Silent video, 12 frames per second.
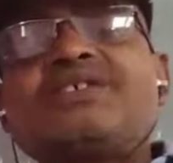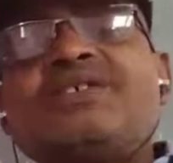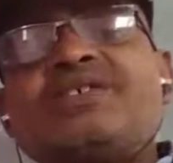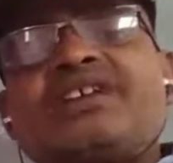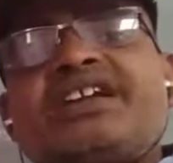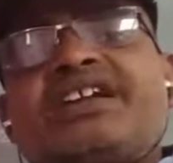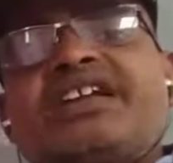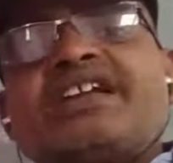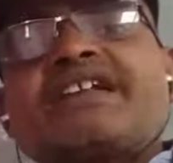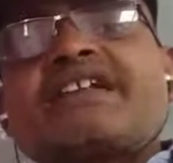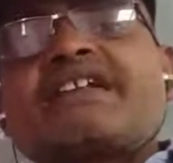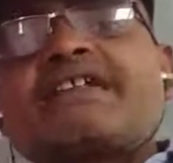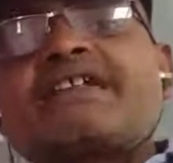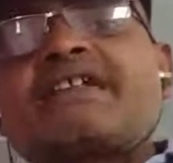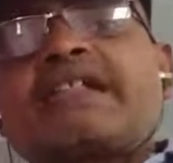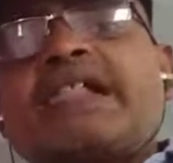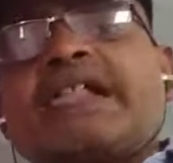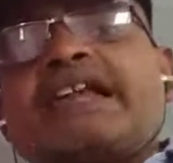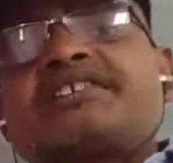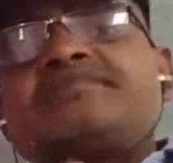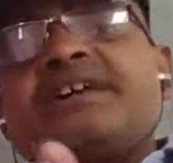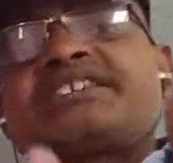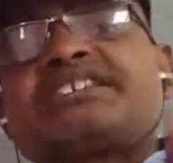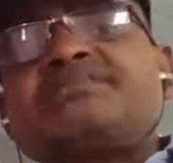Okay, it
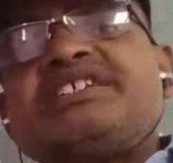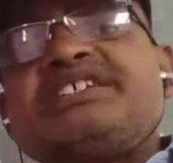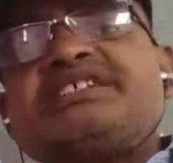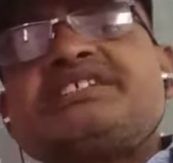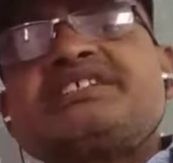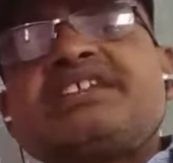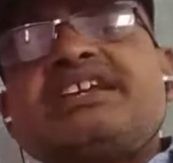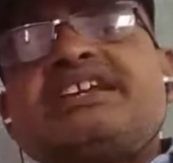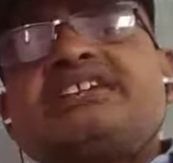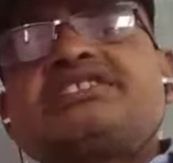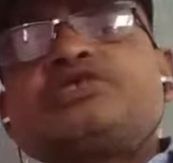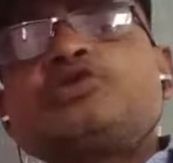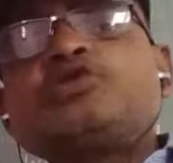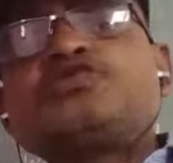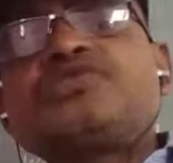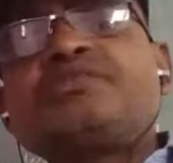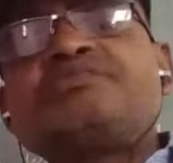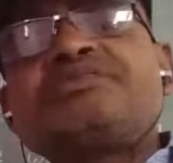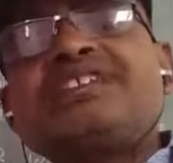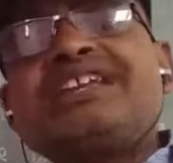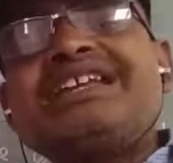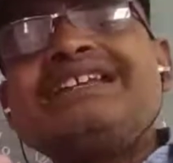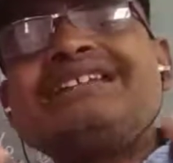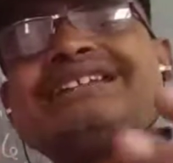must be 10 to
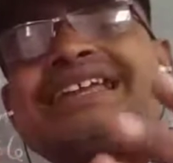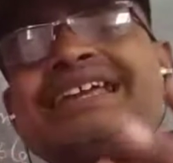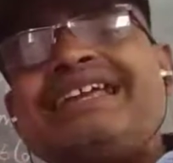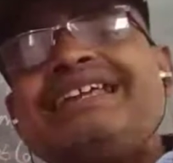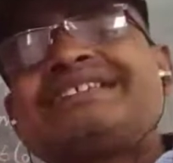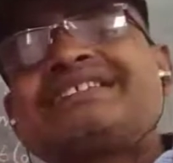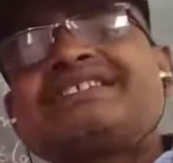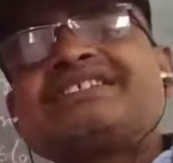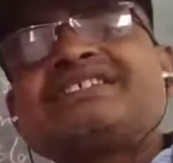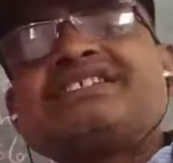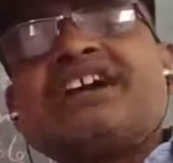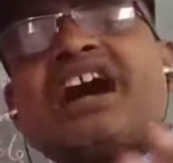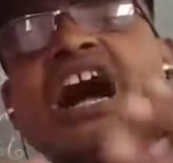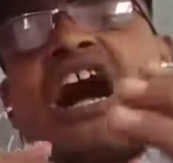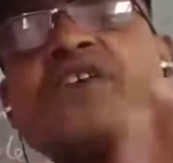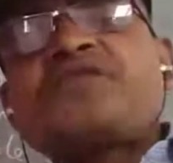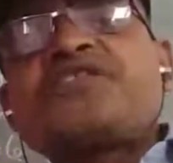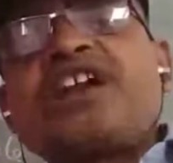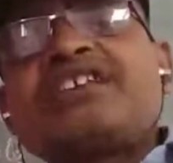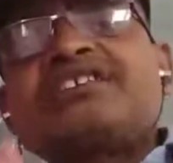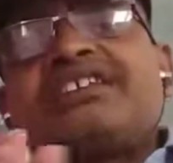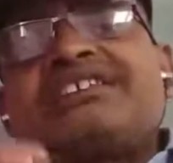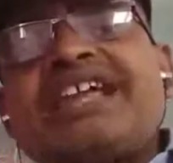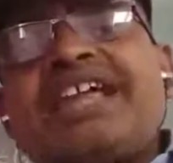15 days after
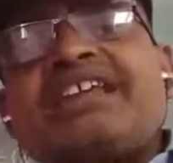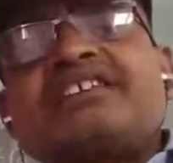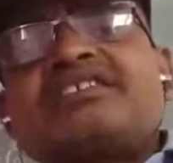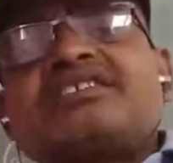the date